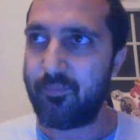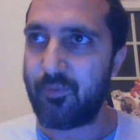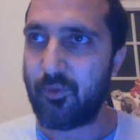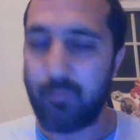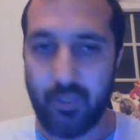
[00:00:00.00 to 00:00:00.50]

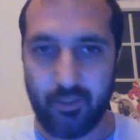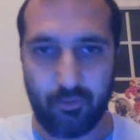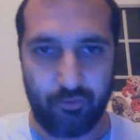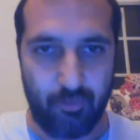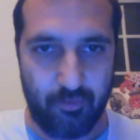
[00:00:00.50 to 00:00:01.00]

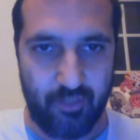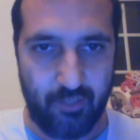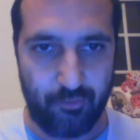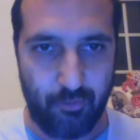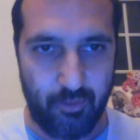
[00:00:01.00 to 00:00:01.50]
burgles someone's
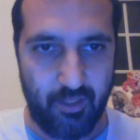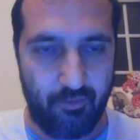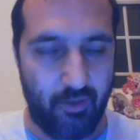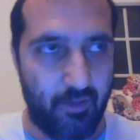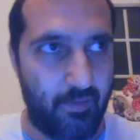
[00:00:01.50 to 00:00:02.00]
house, or would I
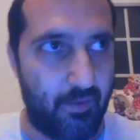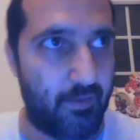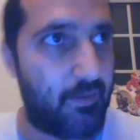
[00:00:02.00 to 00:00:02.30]
rather